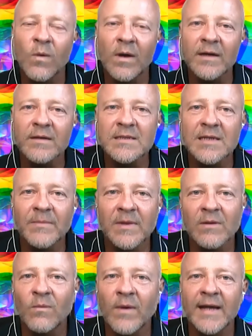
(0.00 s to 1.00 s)
What are some of
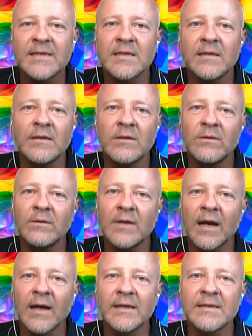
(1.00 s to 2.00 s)
the ways that you
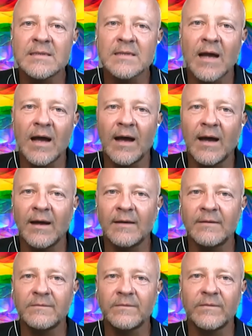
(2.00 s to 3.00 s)
guys
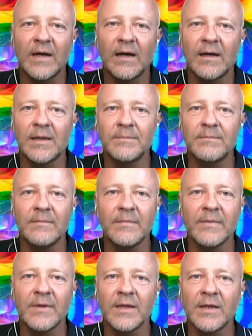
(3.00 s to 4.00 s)
have, um,
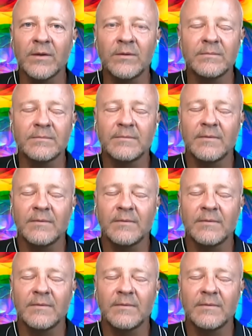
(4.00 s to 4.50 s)
you know,